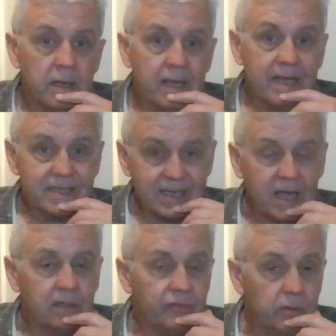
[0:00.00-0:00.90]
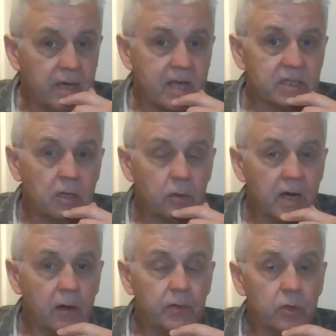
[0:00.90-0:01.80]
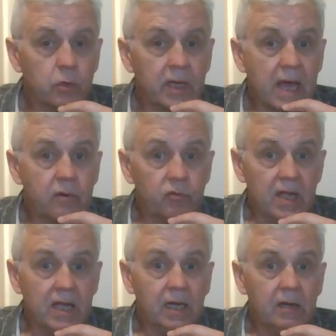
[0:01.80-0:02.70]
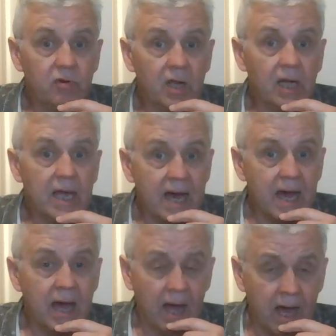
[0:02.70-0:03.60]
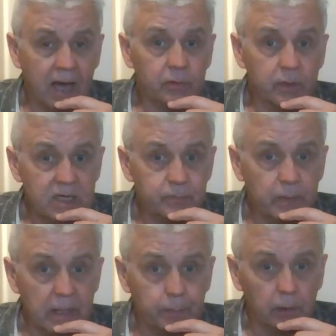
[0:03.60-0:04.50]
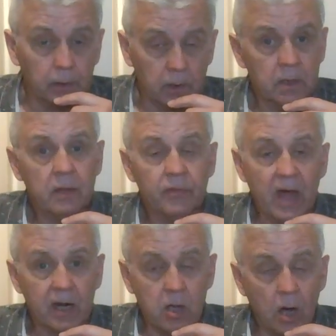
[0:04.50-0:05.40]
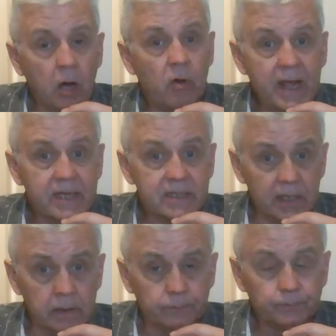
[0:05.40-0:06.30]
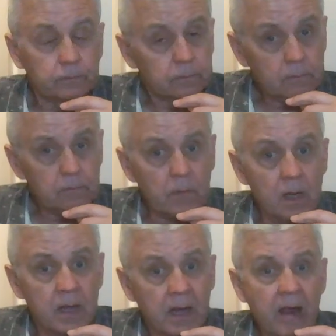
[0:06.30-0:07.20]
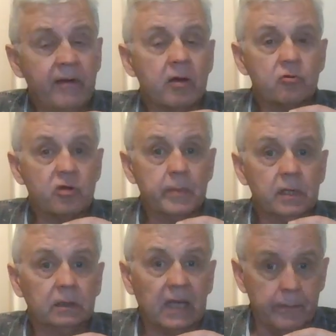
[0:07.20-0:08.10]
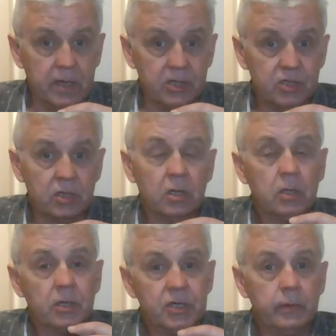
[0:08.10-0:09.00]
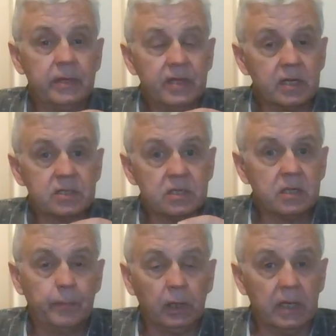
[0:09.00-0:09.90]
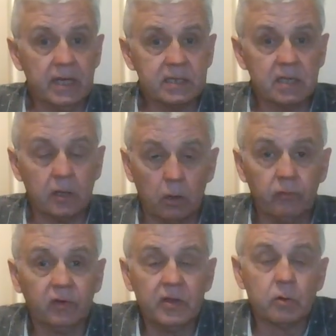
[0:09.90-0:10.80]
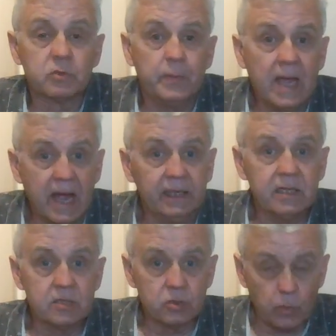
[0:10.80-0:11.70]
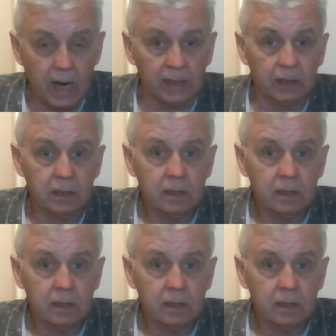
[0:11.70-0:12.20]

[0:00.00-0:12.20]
He said a few days ago now they're going to get really, really hard with these people that are caught rioting, carrying out criminal damage, doing things to the police, and hopefully those behind it as well.